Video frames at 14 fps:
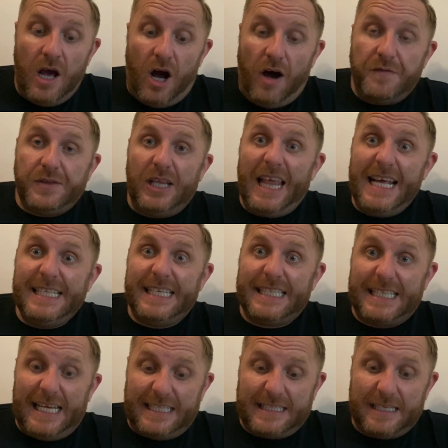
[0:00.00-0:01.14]
of the
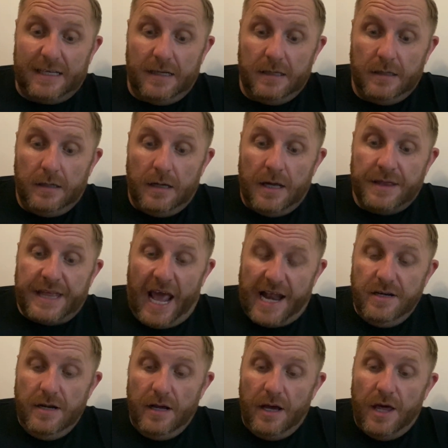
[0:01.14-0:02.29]
lettuces.
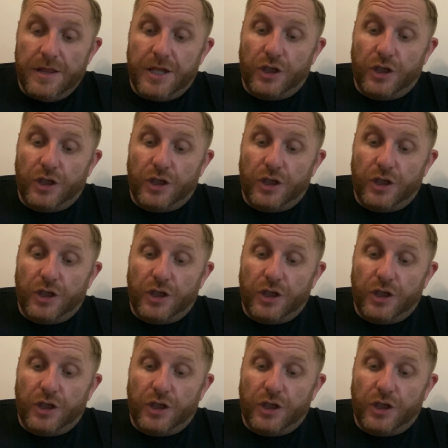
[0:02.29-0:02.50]
Then the